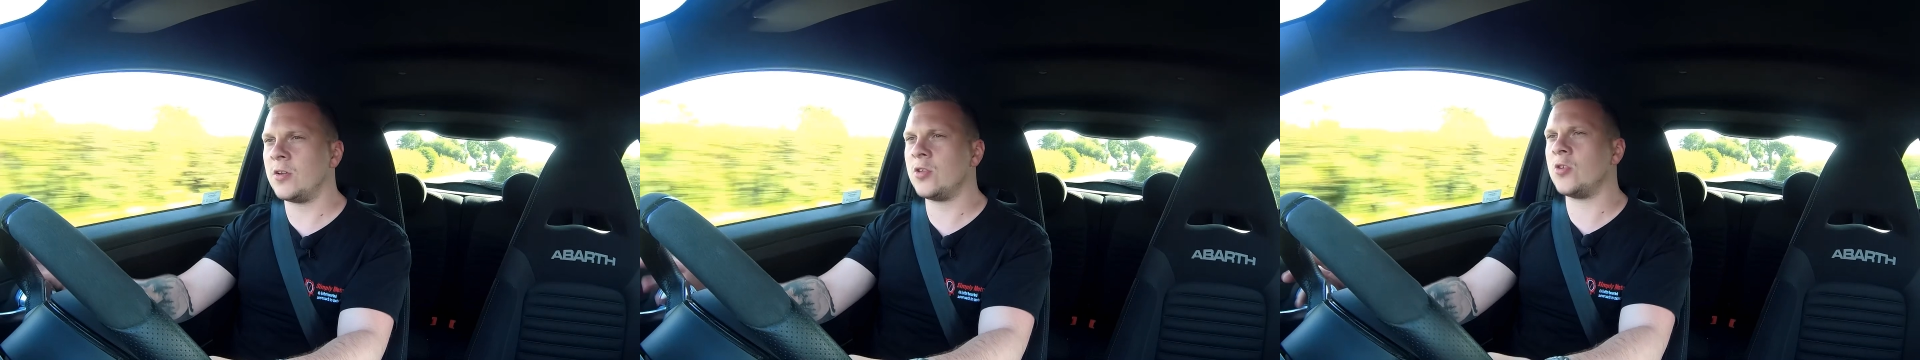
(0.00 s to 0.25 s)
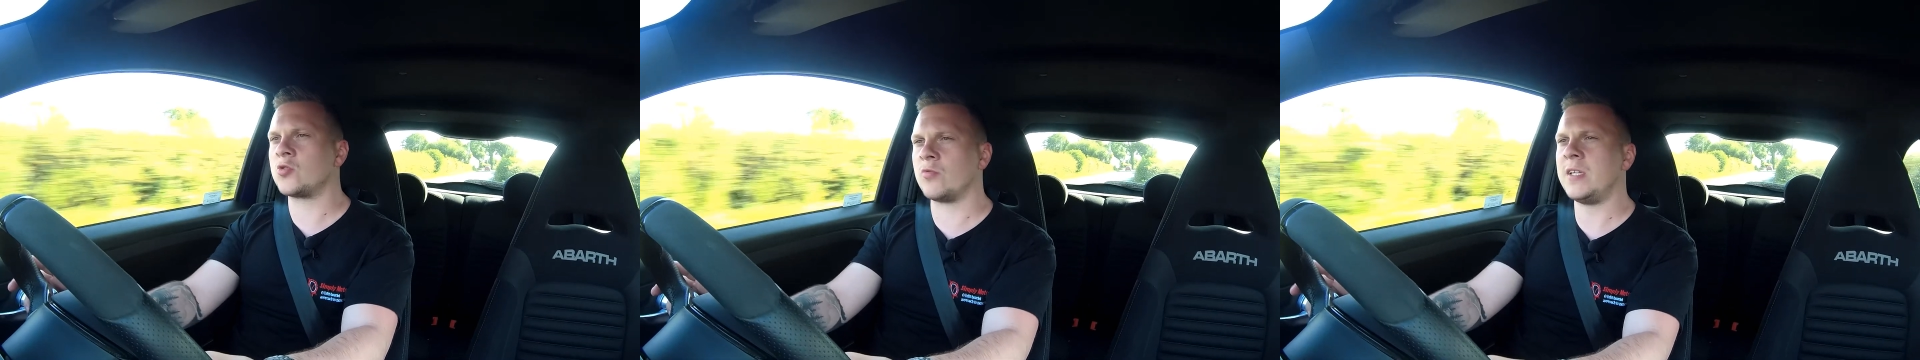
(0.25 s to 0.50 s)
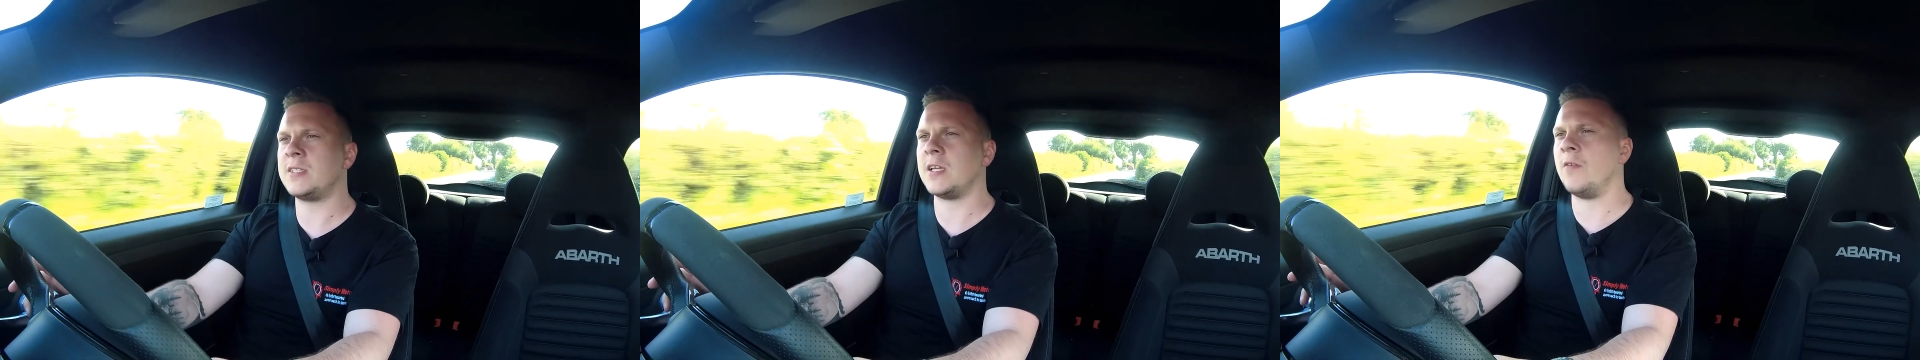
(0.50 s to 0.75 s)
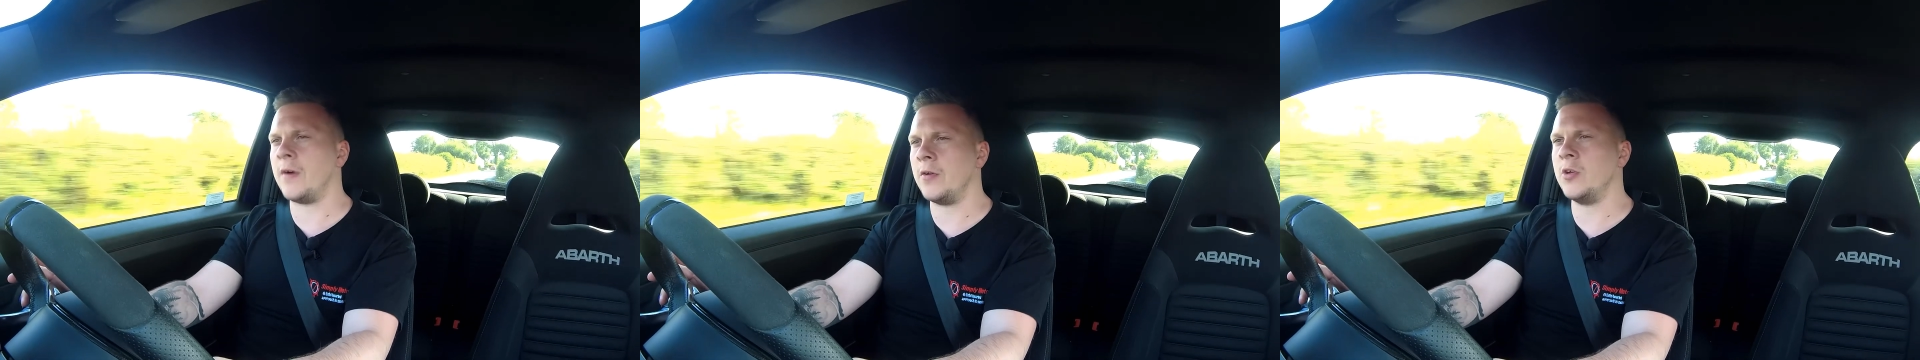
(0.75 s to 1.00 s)
on those
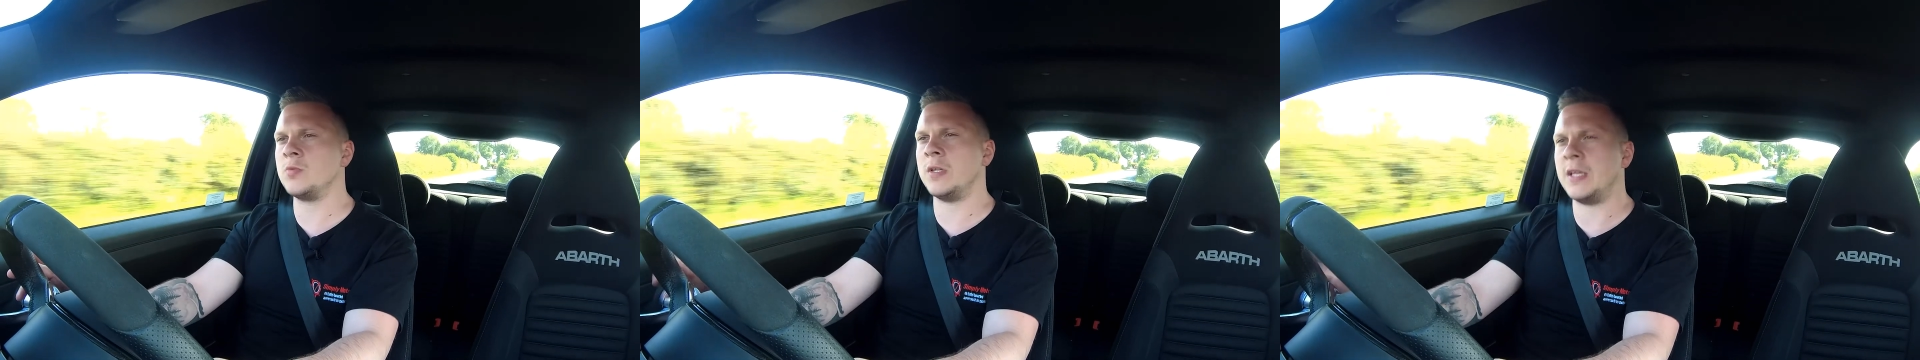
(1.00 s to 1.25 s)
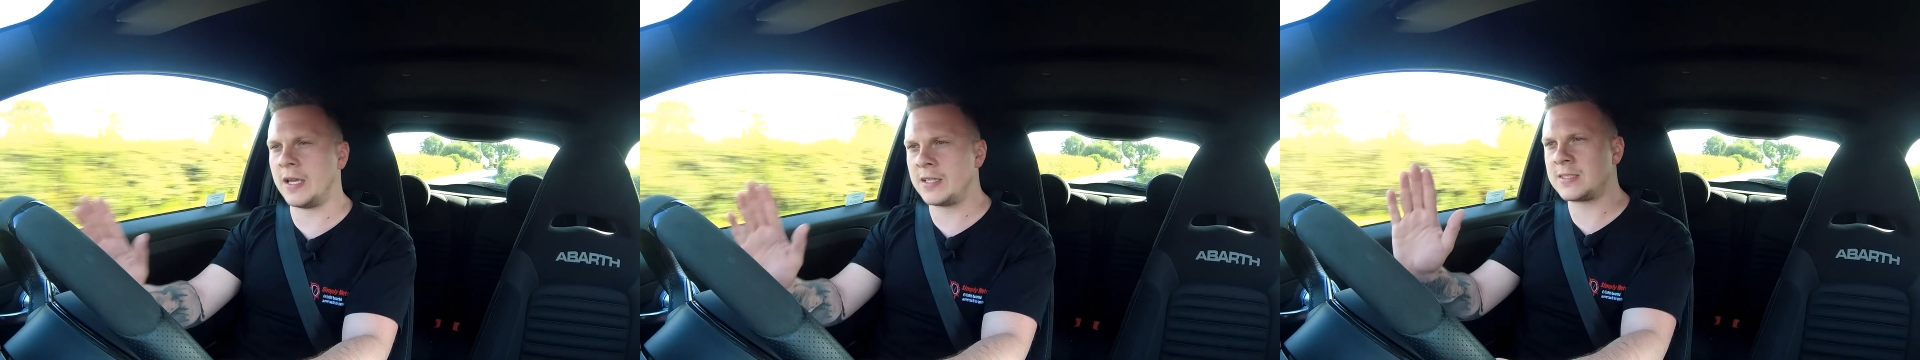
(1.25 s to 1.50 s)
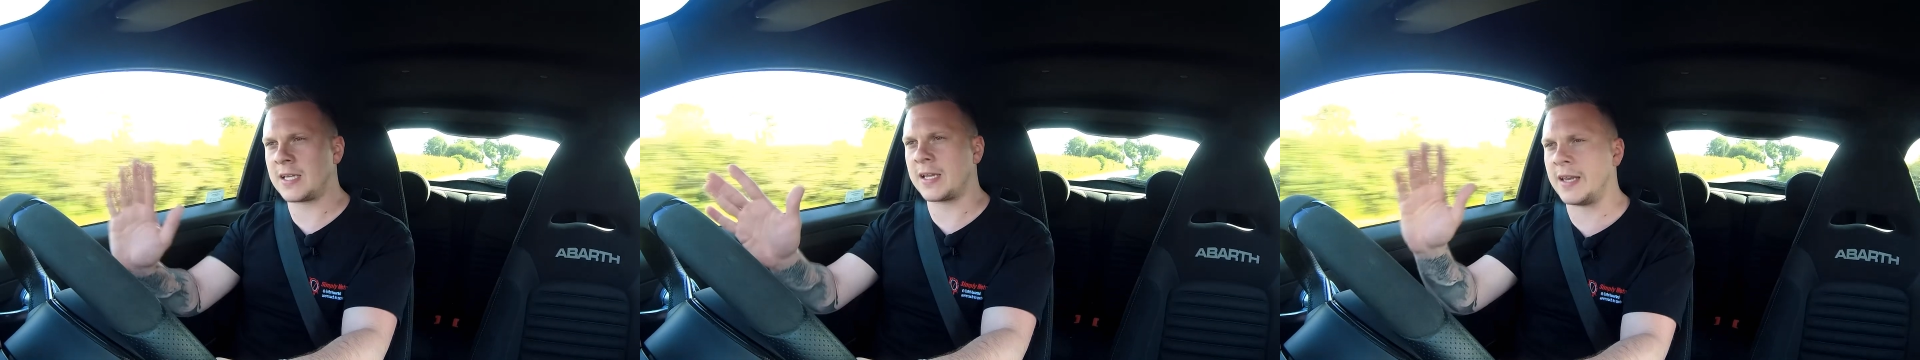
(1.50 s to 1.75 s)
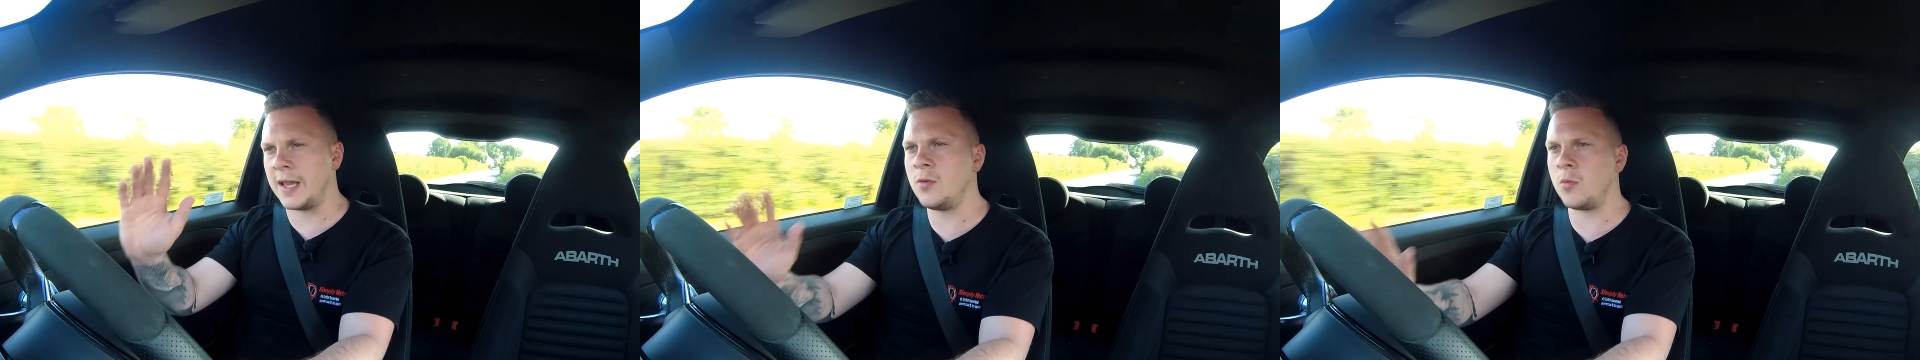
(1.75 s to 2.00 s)
resale values when you get
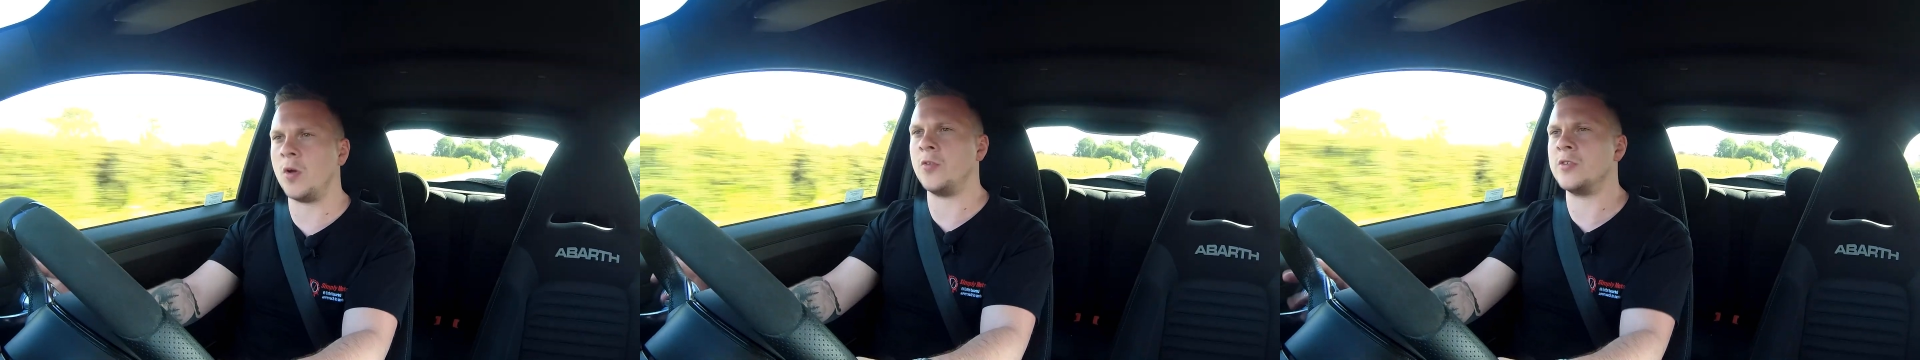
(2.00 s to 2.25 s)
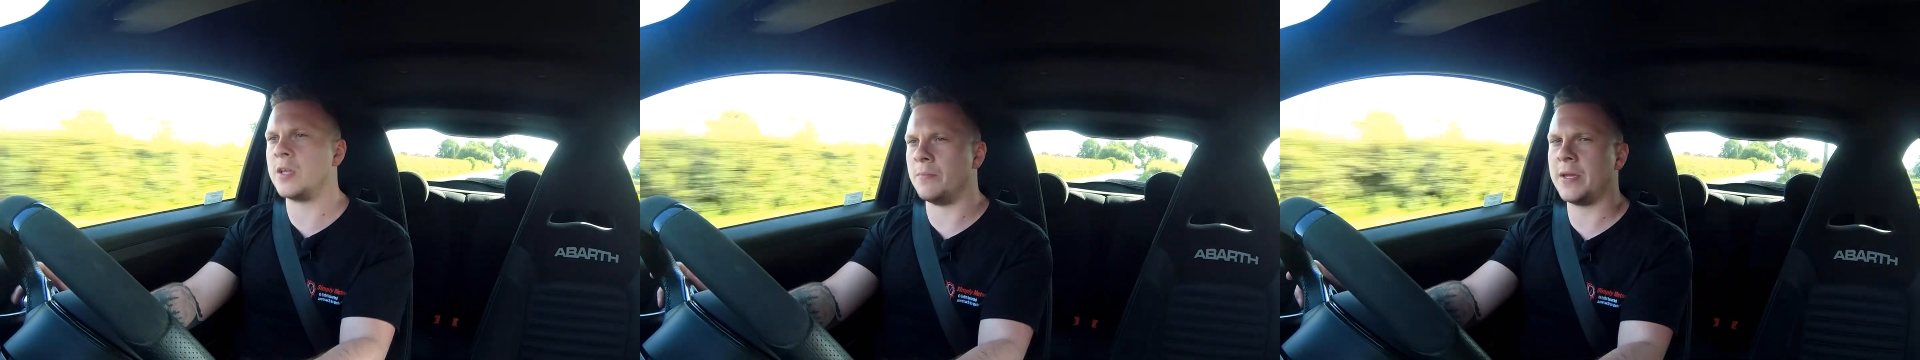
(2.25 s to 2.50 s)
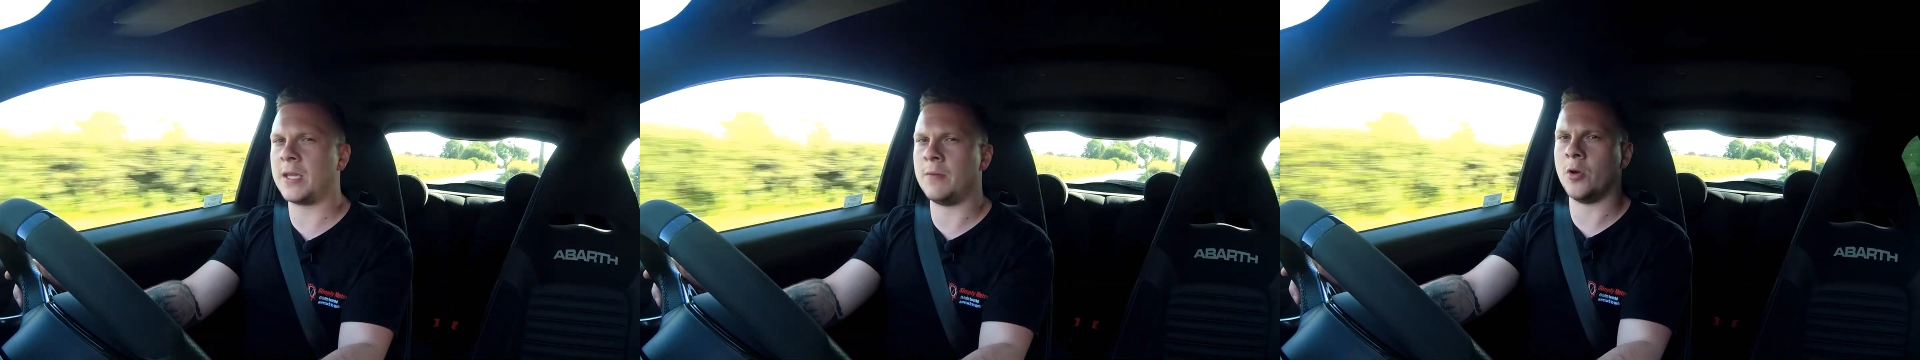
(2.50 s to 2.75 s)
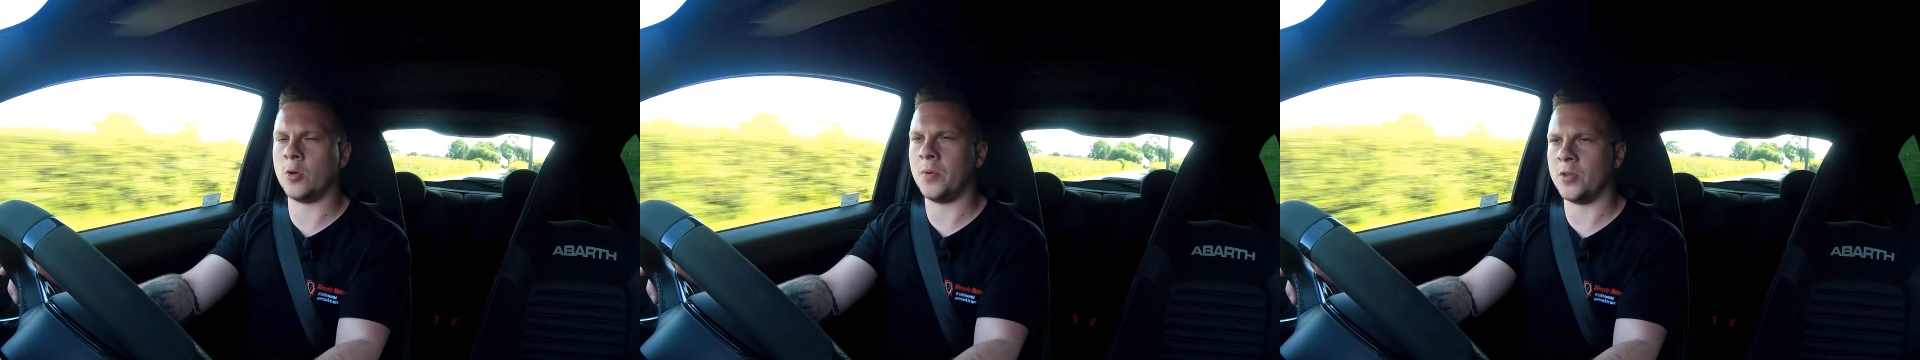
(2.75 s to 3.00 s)
second-hand ones and picking
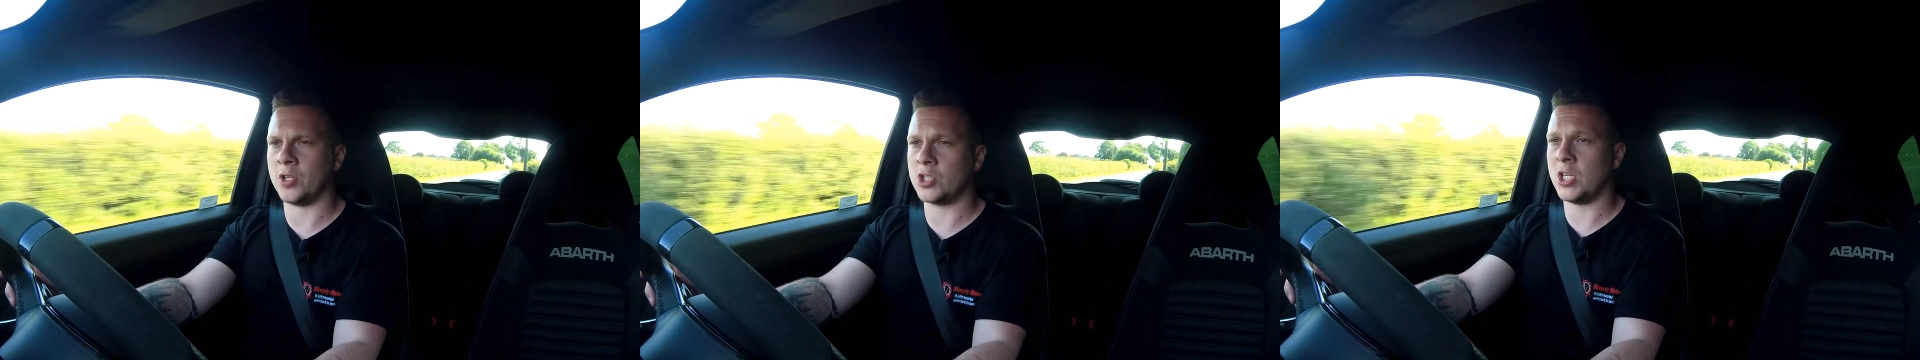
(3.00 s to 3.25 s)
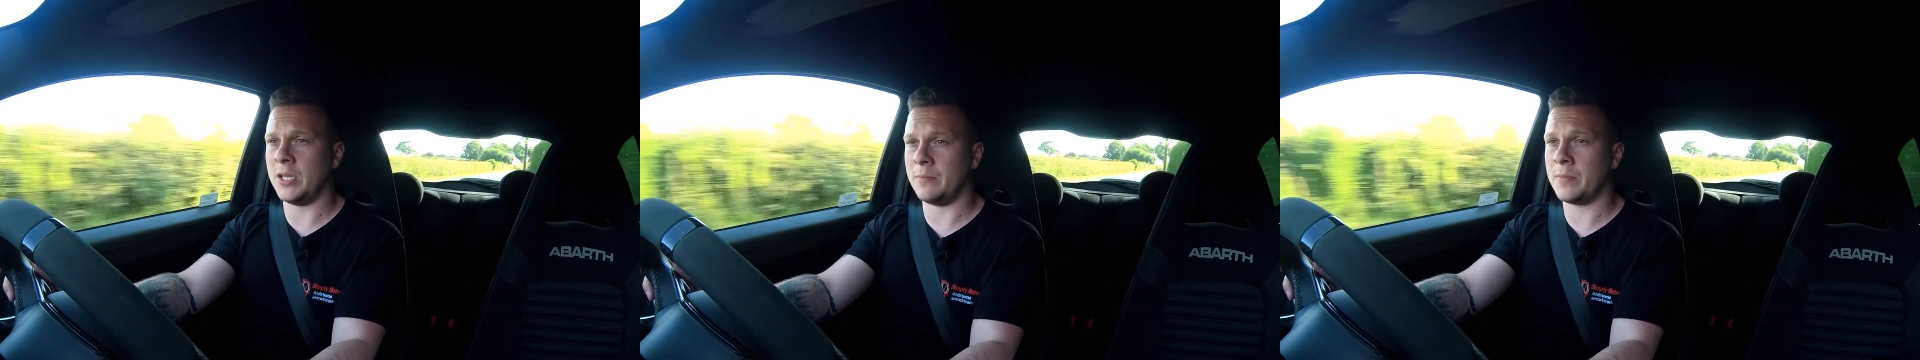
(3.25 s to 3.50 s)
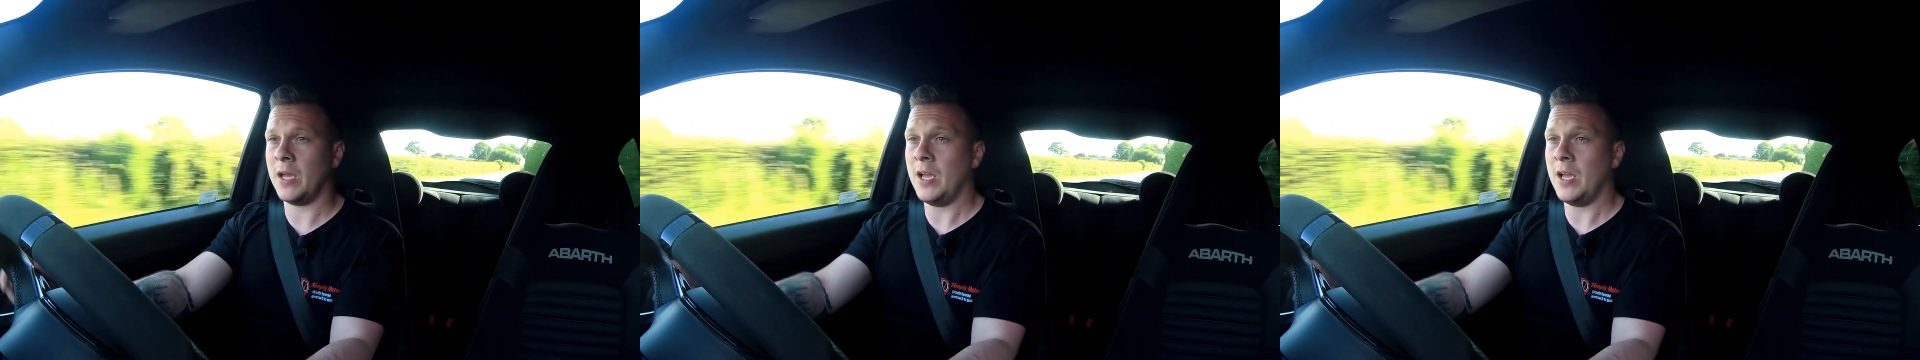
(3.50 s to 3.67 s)
one up on the cheap.